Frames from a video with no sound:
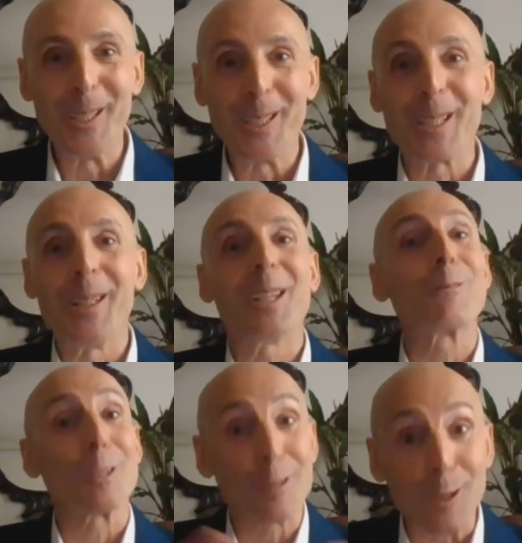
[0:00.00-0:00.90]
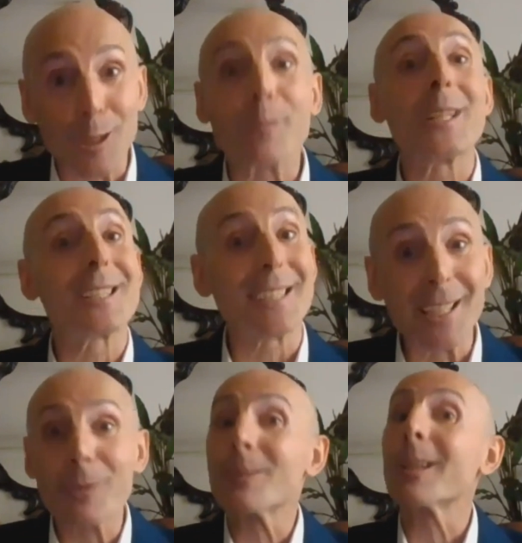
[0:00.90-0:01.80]
the reserve
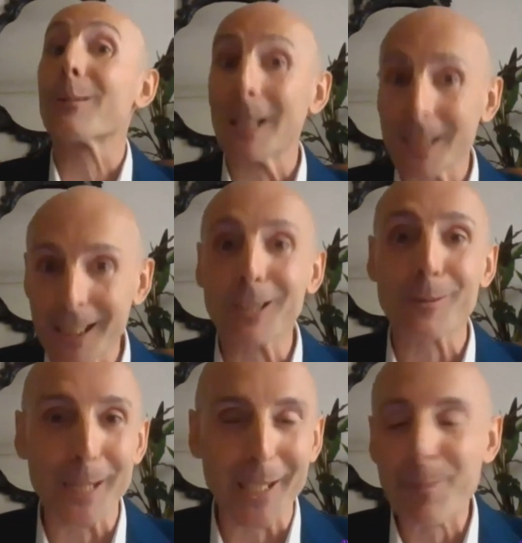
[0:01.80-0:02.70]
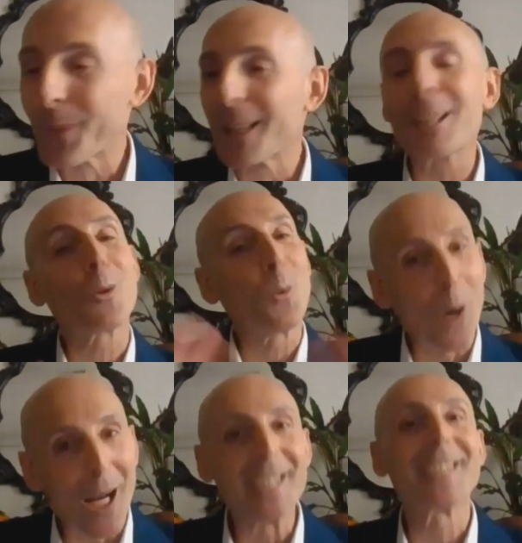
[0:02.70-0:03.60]
status criteria. That's
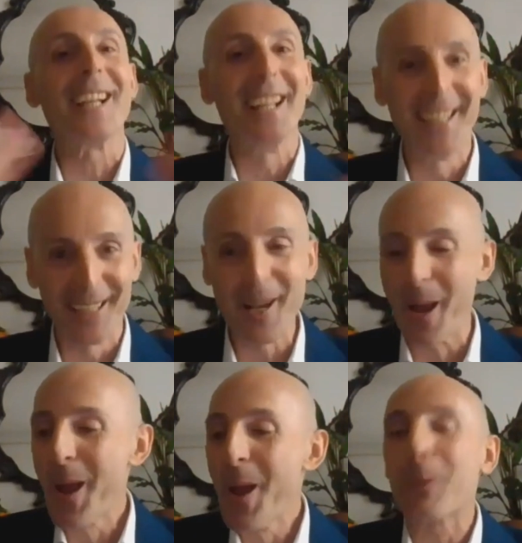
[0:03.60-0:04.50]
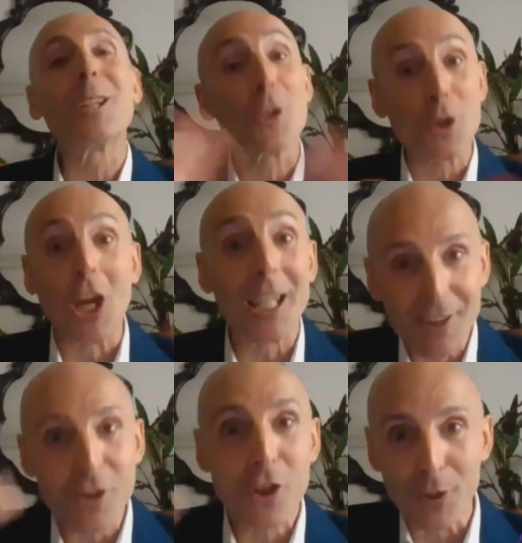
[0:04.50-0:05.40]
quite
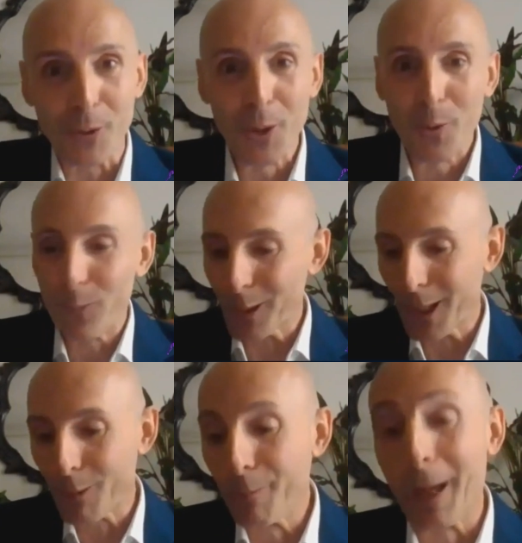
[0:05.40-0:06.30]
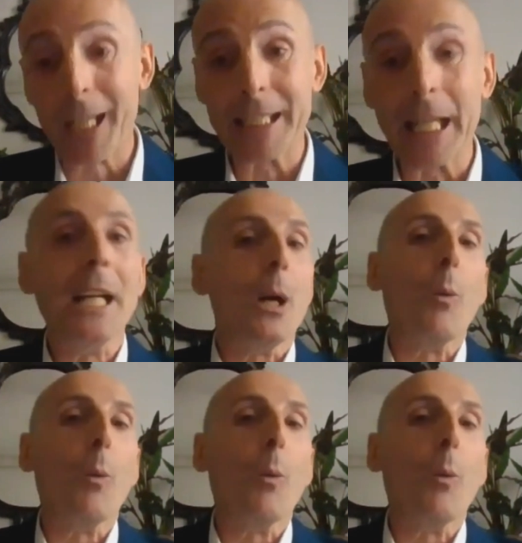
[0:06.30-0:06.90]
challenging for our mind.